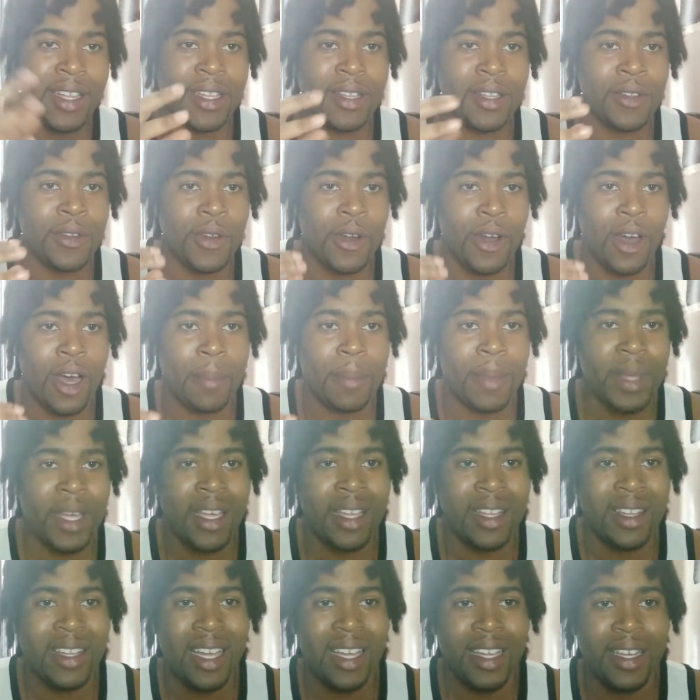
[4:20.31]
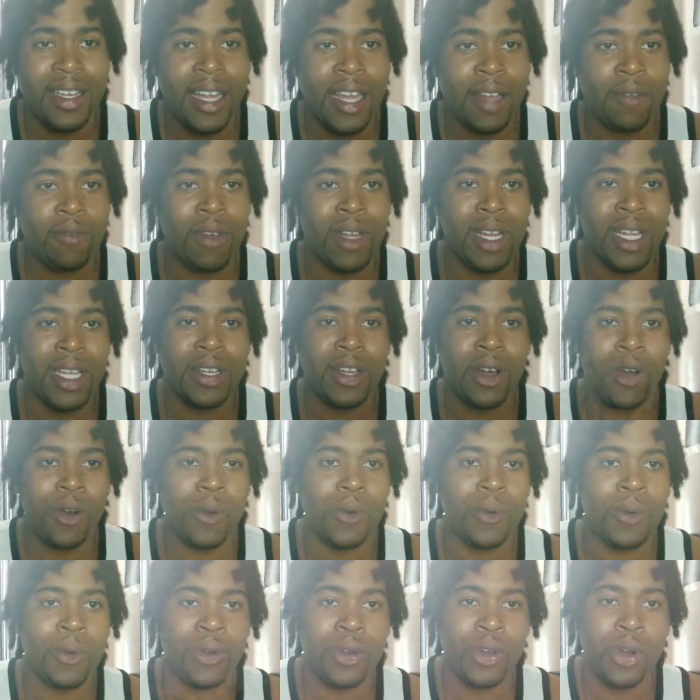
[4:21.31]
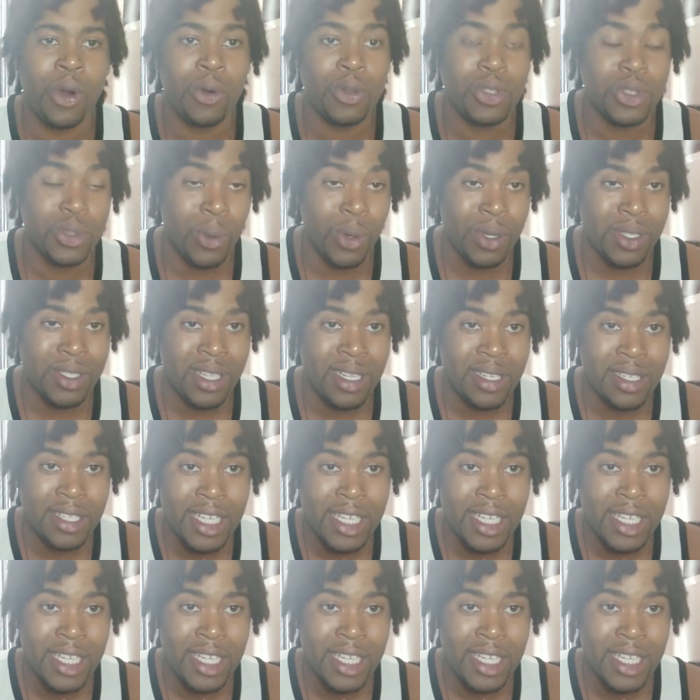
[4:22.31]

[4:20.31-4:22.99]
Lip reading: What I mean, they really don't go towards the